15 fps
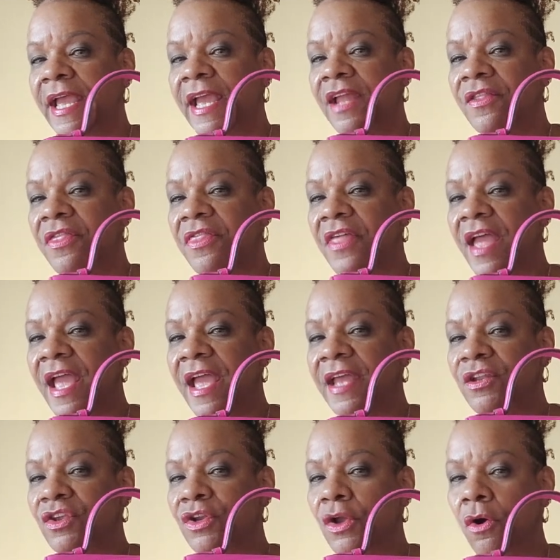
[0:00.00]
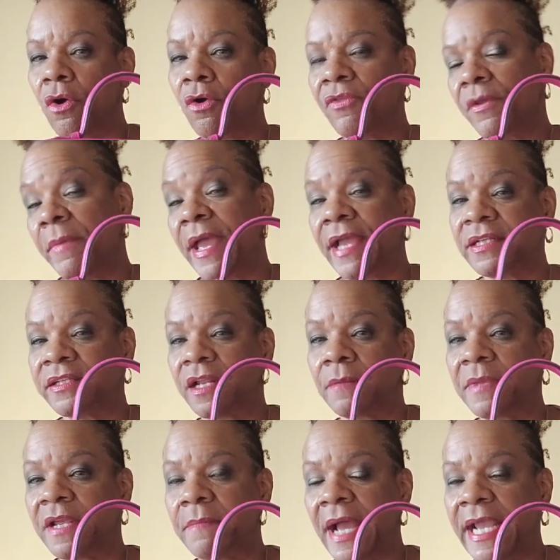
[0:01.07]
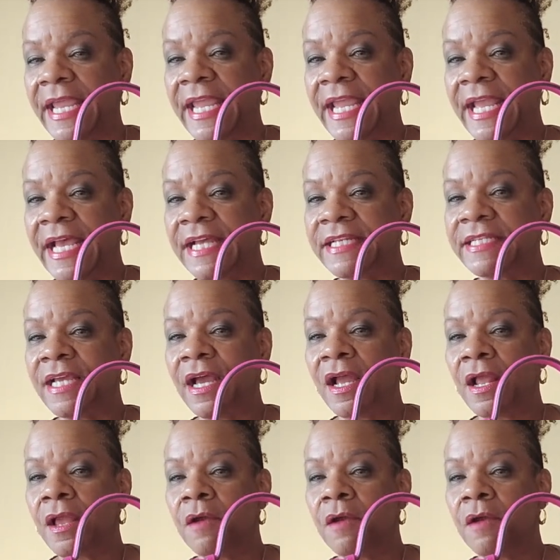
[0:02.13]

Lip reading: And then, you know, the bag's going to be in my hand.